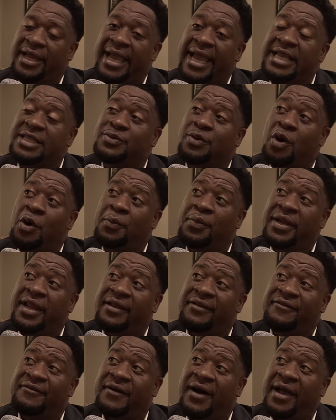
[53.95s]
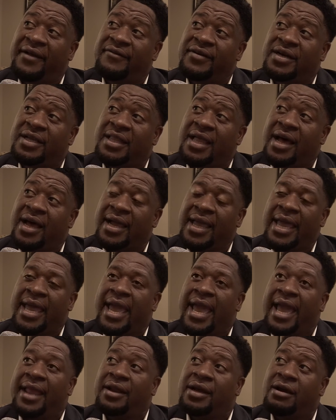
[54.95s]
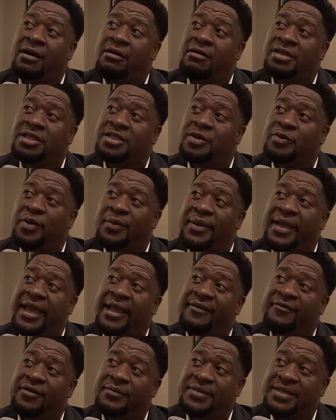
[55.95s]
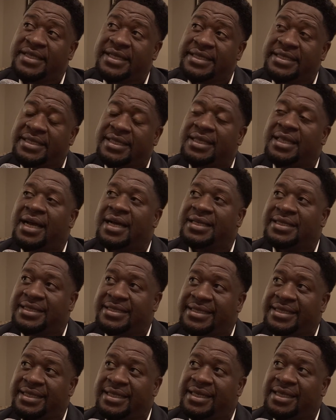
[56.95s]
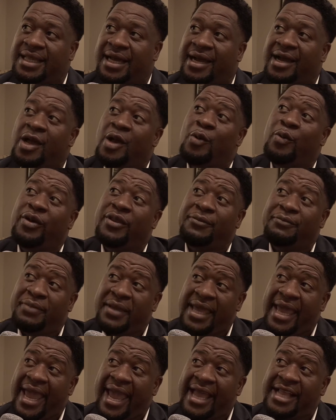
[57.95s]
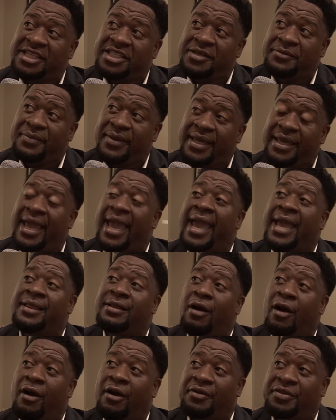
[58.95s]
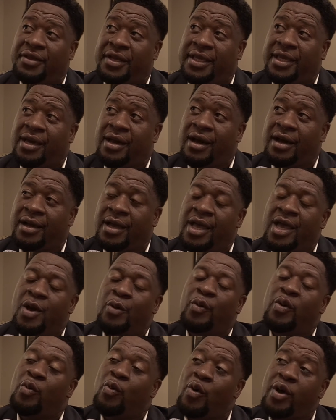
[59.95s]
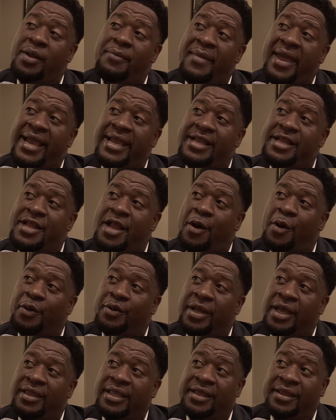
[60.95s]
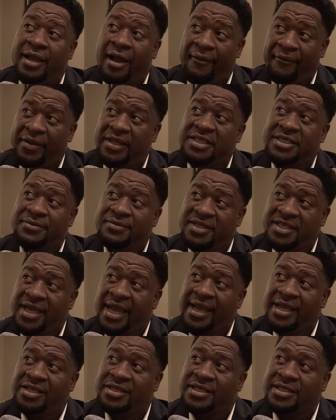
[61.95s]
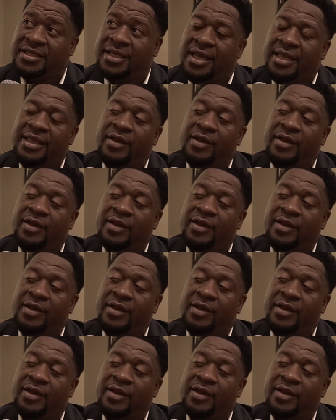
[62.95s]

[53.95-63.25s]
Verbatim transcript: Gates will open at 5 o'clock, and a concert will begin from 6 o'clock to 10 o'clock with B. Angie B. and Arthur Young. We want to make note that there have been some changes.